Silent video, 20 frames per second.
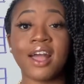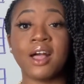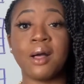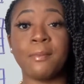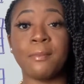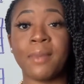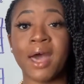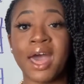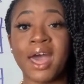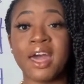
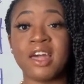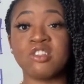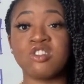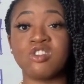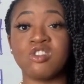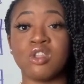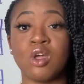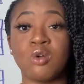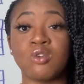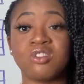combines
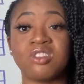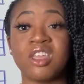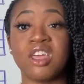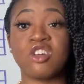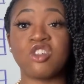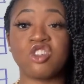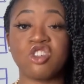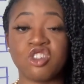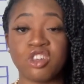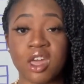notes that
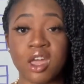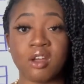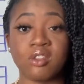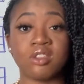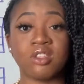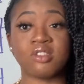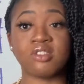share the